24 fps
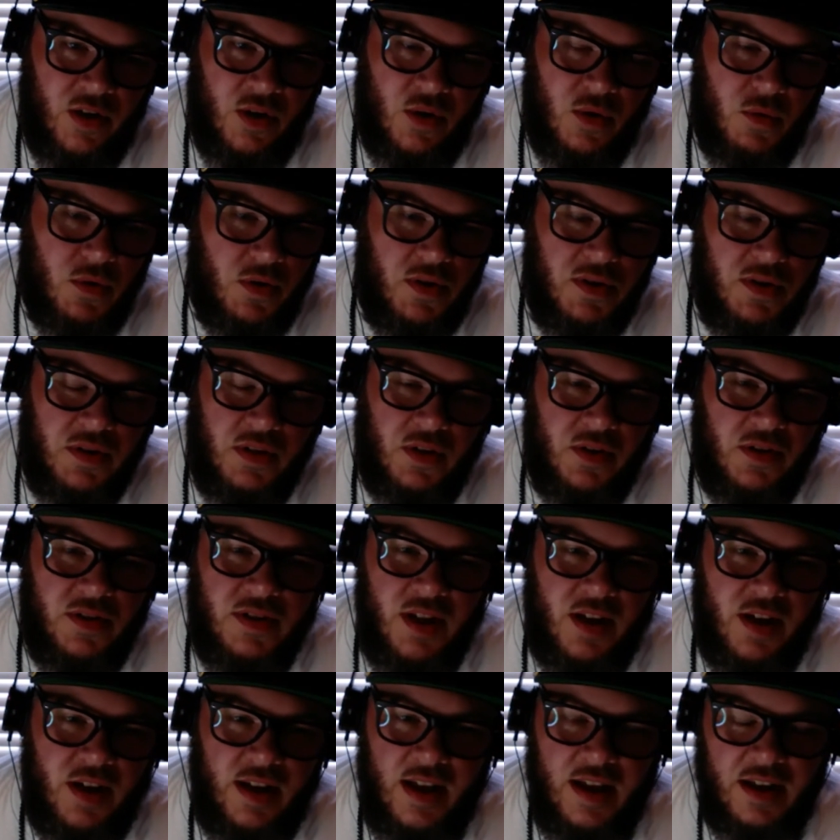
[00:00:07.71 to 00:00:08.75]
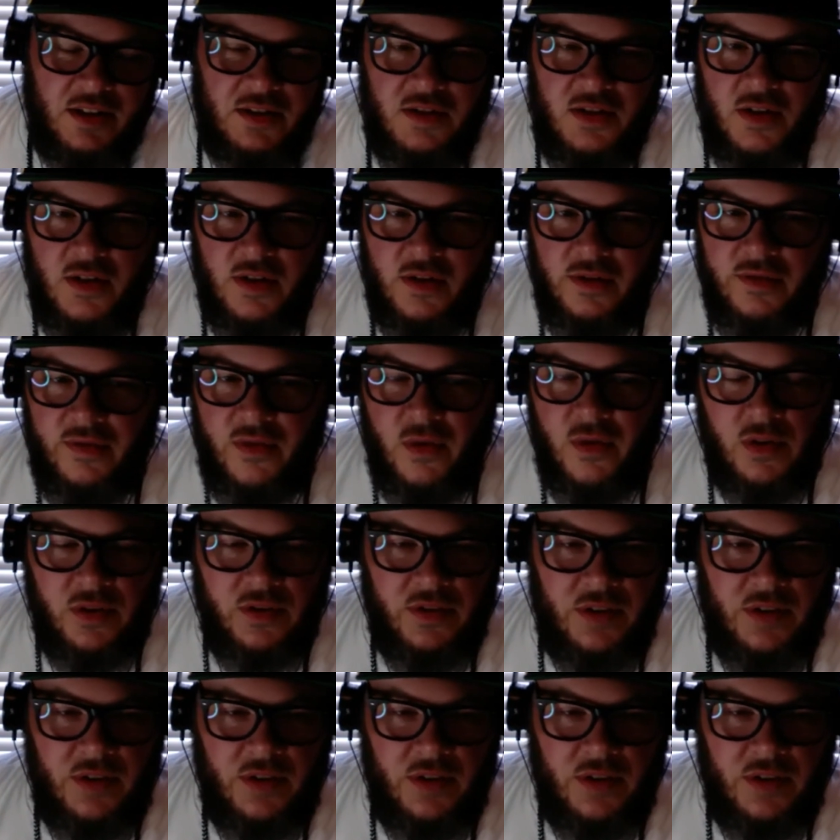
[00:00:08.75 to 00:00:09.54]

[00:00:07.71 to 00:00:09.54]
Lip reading: Where there's not an external force,